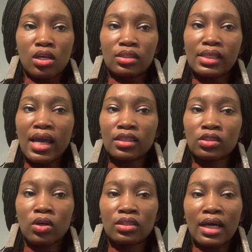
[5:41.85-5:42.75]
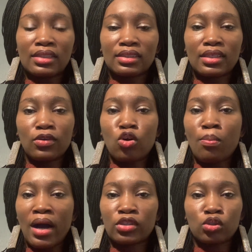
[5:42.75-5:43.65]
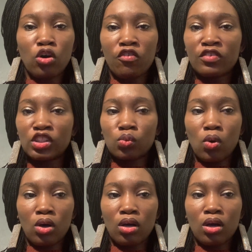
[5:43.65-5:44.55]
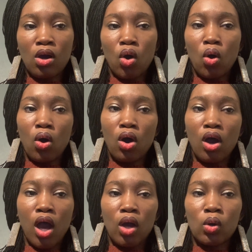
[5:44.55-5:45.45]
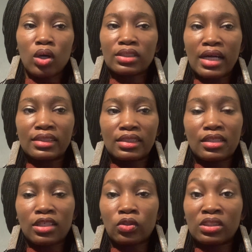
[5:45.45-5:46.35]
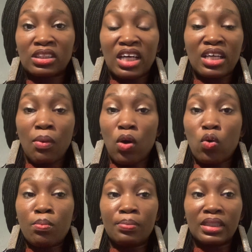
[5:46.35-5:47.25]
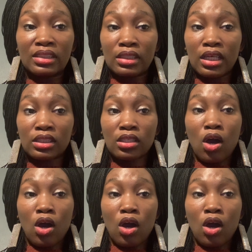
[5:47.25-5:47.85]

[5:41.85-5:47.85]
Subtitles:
Next, God can say go back to office work, or God can say let us start our own business,